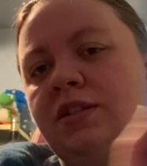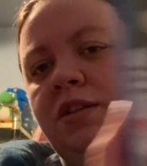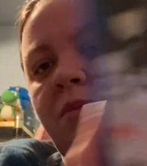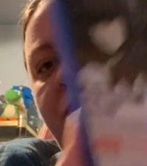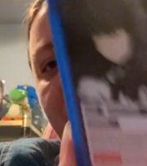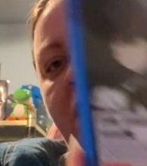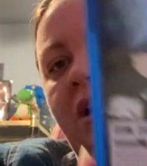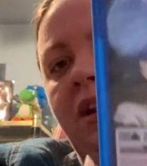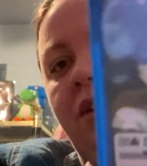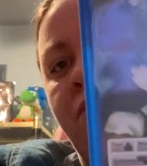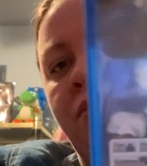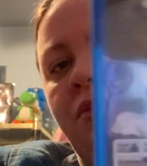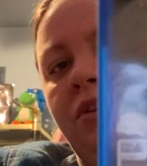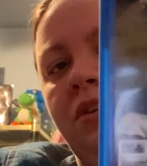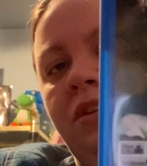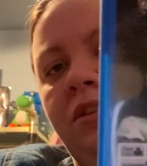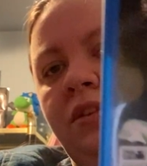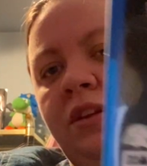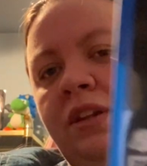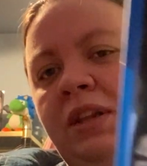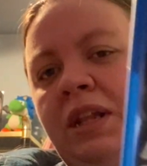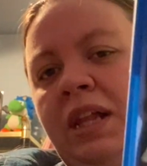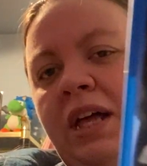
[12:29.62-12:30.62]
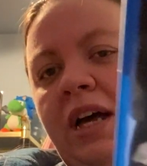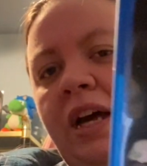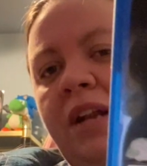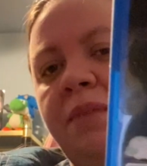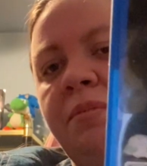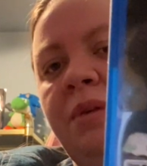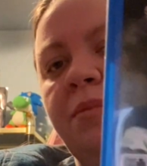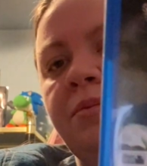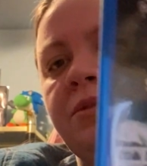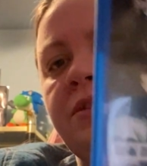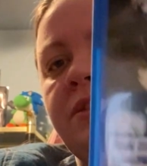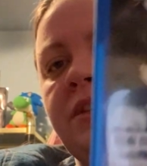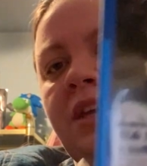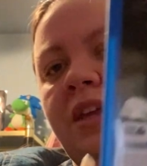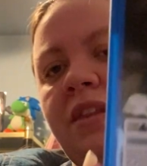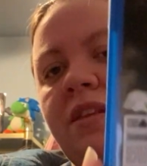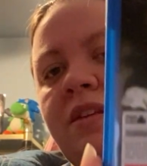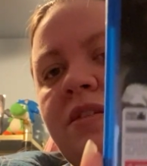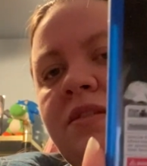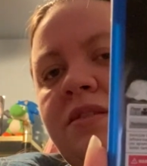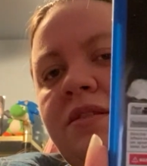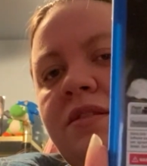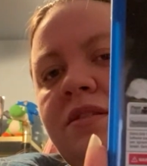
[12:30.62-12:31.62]
about. I've heard a lot of people say
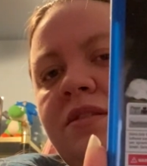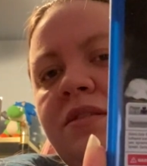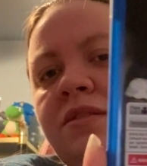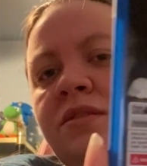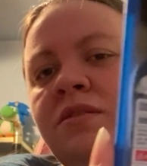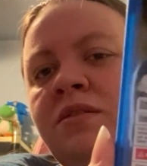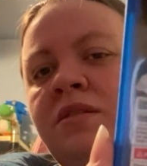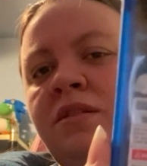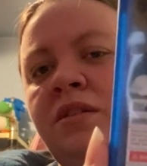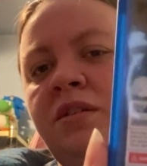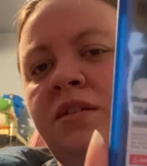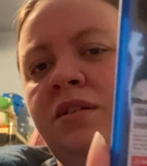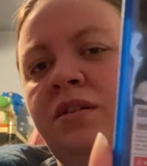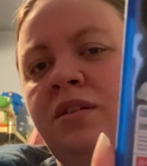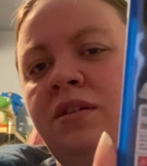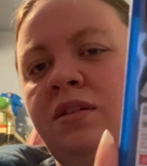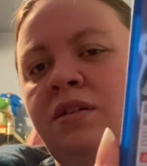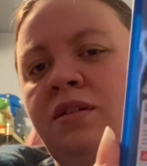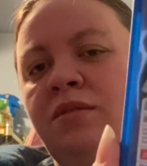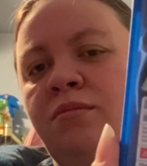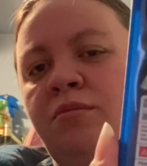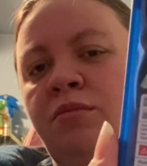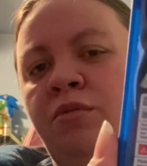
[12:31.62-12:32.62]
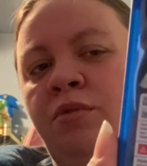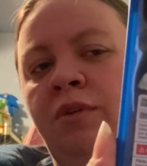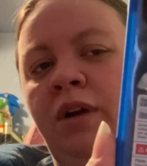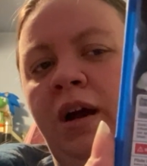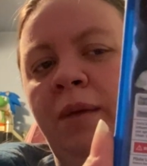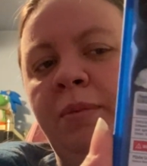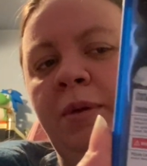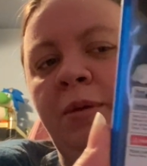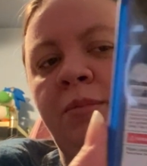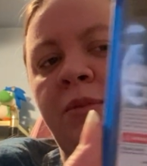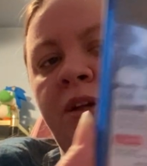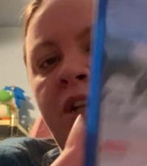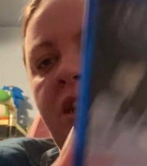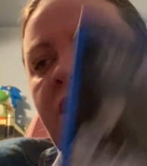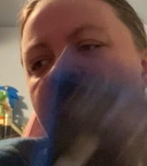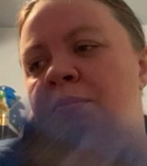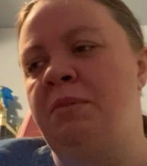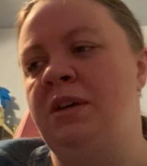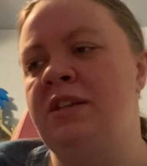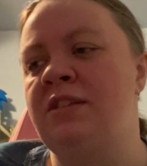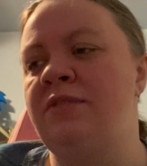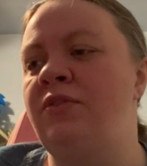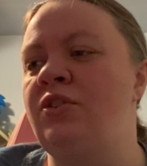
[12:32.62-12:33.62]
this is probably one of the
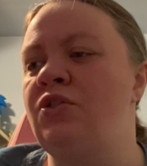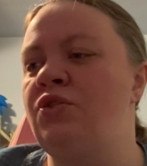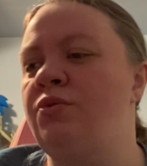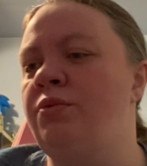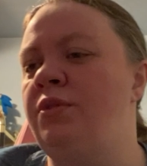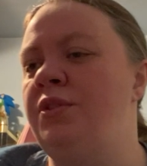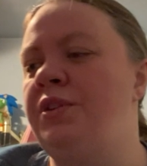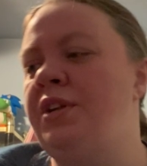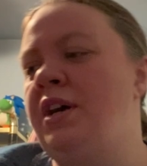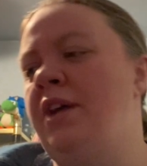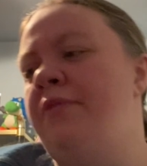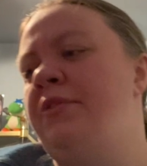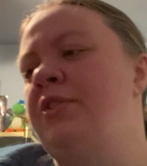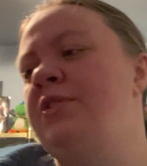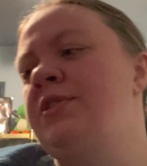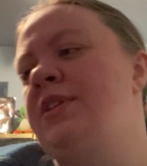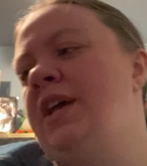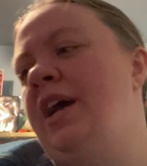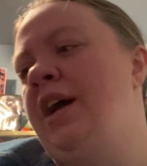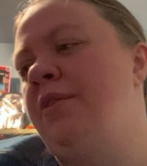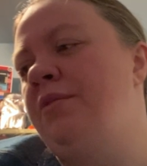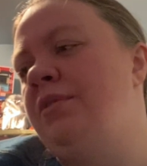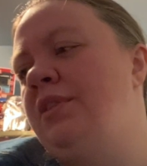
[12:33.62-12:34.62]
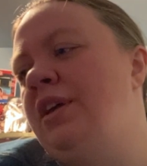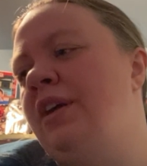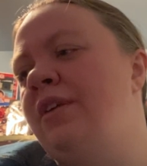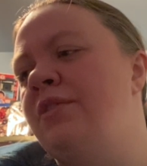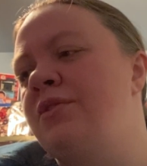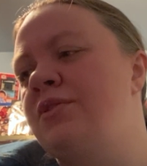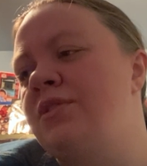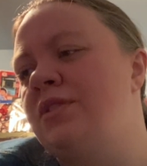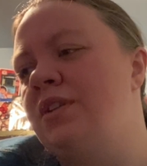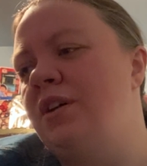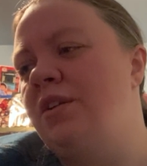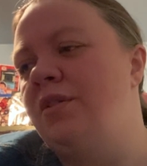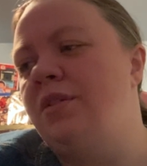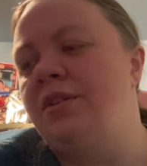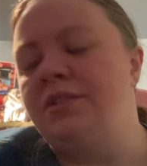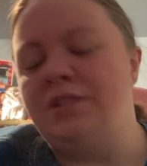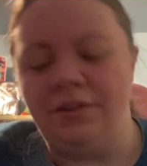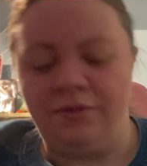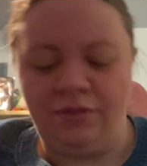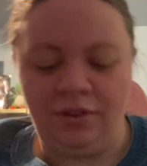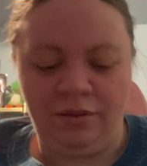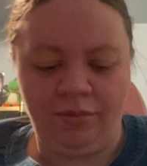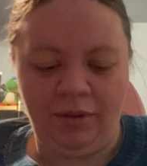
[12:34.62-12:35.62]
best visual novels out there, so I
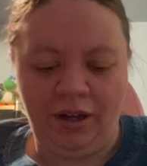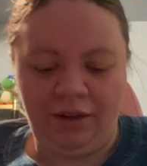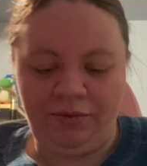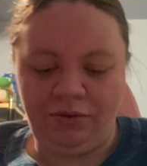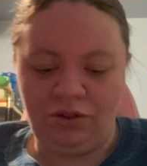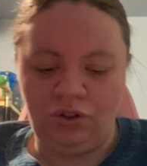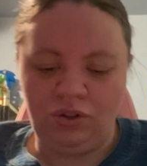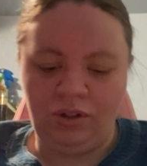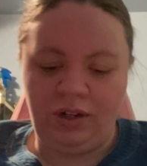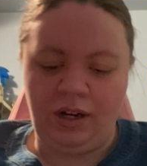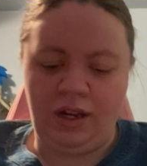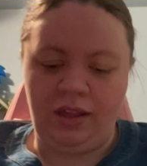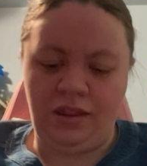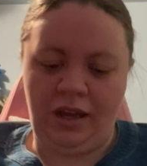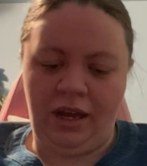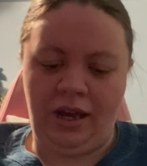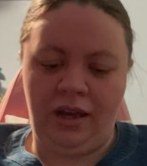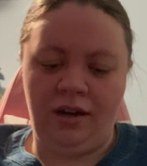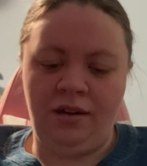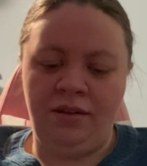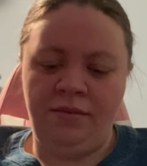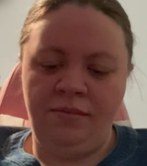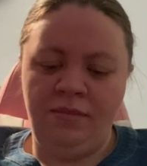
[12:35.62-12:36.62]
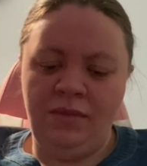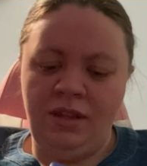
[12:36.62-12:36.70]
definitely will have to try that.